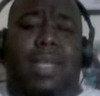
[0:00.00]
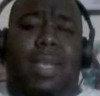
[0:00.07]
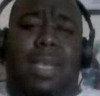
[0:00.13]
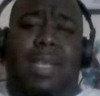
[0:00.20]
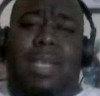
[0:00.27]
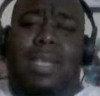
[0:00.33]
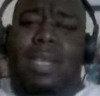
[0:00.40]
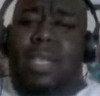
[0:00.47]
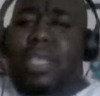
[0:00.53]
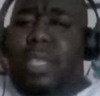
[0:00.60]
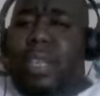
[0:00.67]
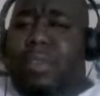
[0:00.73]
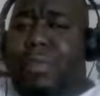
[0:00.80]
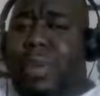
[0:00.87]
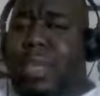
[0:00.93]
It says
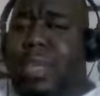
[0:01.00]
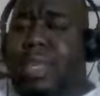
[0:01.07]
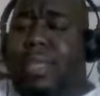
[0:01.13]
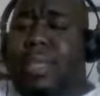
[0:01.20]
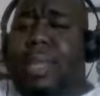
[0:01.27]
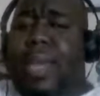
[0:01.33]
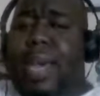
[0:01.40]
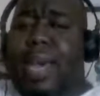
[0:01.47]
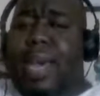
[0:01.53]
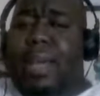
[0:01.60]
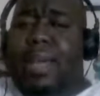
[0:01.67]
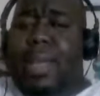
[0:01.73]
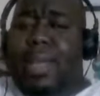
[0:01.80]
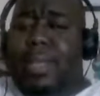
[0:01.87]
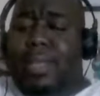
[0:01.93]
that Jennifer Hudson's
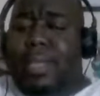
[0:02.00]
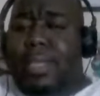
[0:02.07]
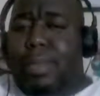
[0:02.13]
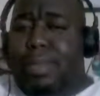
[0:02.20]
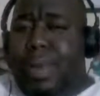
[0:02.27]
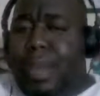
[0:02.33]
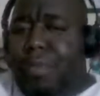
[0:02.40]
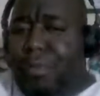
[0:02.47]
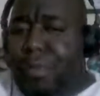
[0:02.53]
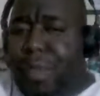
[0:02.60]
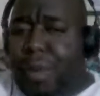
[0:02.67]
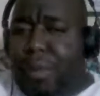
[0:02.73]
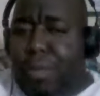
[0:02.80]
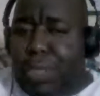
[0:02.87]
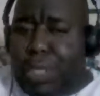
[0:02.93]
highly anticipated
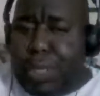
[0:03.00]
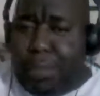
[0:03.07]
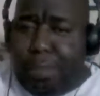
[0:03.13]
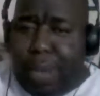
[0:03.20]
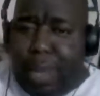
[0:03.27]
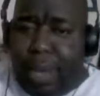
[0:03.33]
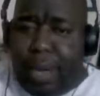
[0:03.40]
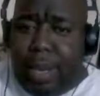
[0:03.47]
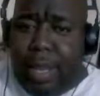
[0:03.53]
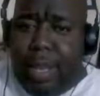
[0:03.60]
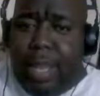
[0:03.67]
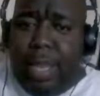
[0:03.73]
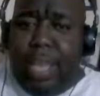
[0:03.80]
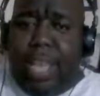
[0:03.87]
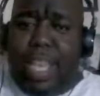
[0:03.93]
film Respect
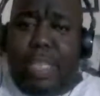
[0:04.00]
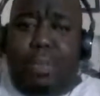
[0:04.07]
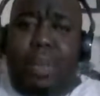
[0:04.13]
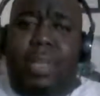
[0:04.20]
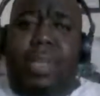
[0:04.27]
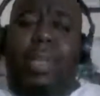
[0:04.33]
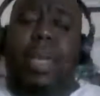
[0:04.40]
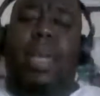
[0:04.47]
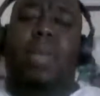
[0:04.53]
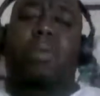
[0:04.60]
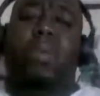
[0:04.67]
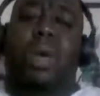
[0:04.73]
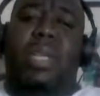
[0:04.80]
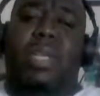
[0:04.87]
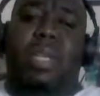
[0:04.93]
has been
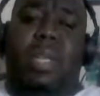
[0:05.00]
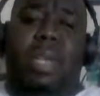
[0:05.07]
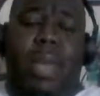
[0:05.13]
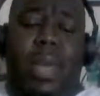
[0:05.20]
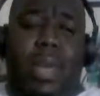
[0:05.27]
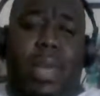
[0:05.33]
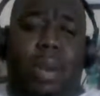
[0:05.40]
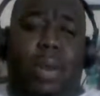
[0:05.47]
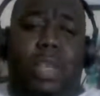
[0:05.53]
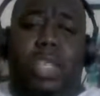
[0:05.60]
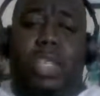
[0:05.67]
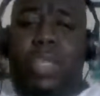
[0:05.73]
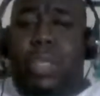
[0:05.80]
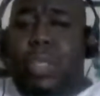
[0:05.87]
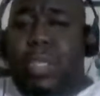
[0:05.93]
delayed once again.
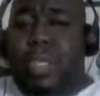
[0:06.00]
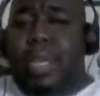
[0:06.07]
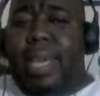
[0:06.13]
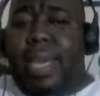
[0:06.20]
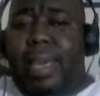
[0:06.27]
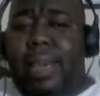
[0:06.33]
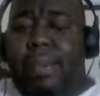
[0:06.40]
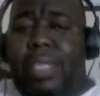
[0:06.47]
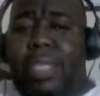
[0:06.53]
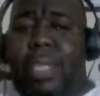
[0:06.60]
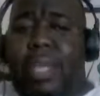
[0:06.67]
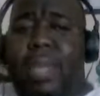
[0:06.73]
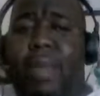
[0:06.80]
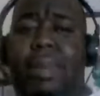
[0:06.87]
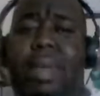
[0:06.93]
On Tuesday,
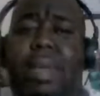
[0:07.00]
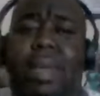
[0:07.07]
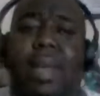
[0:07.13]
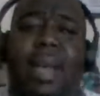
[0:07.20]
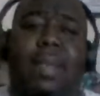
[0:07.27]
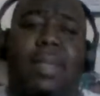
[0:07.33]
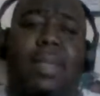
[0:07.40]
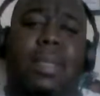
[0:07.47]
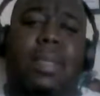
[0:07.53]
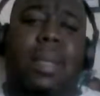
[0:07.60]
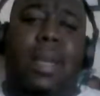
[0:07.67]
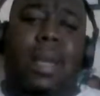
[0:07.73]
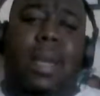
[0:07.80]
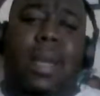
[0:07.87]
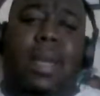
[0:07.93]
MGM
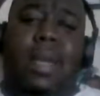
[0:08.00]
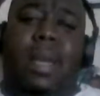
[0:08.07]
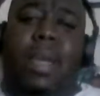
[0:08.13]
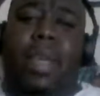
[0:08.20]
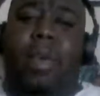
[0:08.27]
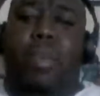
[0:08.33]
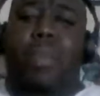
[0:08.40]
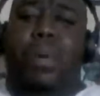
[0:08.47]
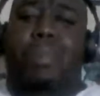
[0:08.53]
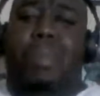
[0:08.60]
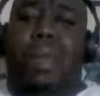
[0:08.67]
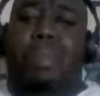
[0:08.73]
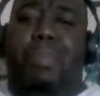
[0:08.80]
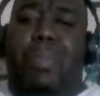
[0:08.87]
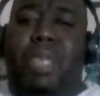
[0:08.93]
announced that it
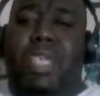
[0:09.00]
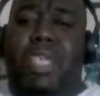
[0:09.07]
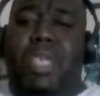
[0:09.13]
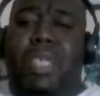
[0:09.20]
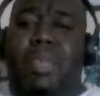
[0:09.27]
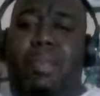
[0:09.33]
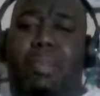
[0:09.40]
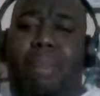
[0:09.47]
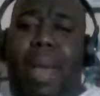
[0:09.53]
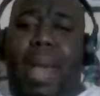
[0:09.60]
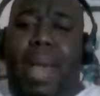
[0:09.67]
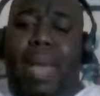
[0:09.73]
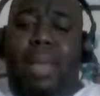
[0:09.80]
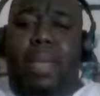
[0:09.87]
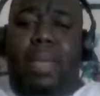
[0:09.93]
would be pushing
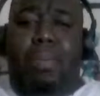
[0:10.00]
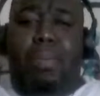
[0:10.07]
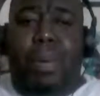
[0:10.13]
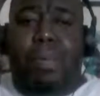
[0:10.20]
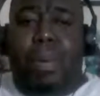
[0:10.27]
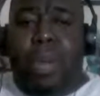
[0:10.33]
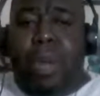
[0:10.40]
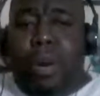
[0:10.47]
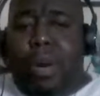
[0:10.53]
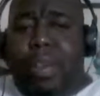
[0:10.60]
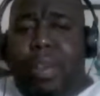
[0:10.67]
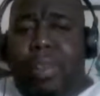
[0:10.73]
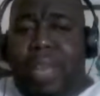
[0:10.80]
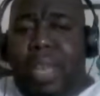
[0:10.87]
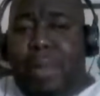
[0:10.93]
back the premiere
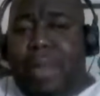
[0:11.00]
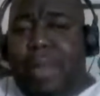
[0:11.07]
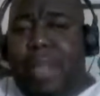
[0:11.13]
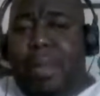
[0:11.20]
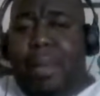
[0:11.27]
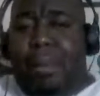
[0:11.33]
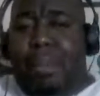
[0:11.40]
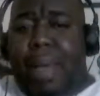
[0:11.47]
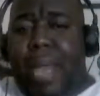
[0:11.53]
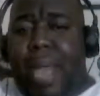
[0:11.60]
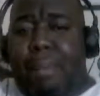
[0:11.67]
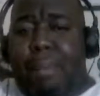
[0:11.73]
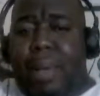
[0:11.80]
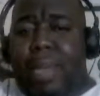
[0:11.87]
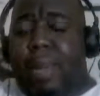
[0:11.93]
of the upcoming
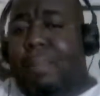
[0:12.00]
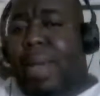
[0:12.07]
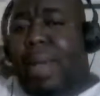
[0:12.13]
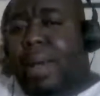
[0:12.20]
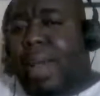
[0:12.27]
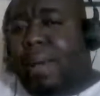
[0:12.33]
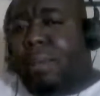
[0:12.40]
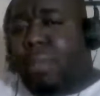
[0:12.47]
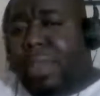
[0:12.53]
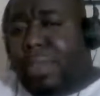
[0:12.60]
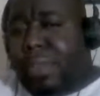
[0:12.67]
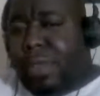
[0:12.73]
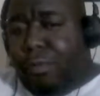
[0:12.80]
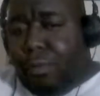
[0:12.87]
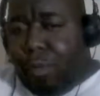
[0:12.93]
biopic about
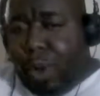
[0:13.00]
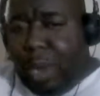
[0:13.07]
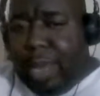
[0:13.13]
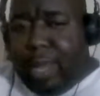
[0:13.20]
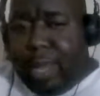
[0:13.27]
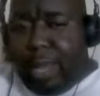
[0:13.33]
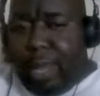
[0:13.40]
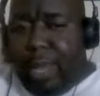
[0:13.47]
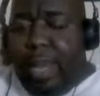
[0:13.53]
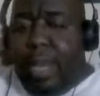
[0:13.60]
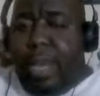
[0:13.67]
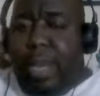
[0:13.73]
Aretha Franklin